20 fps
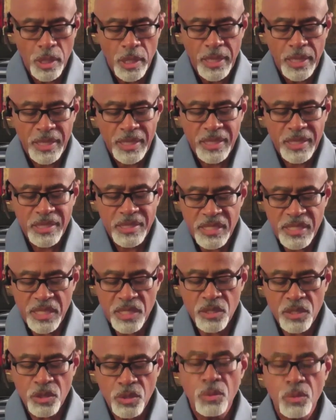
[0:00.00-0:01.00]

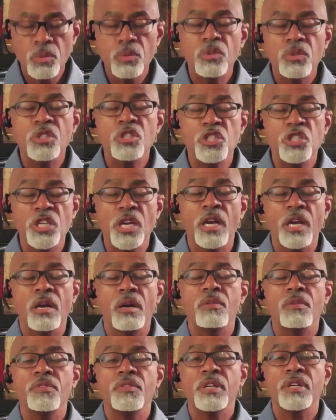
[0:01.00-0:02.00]
continue to share
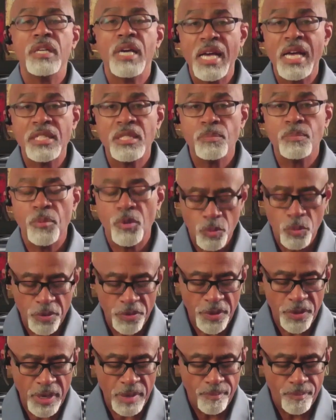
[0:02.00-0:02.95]
the gospel with them.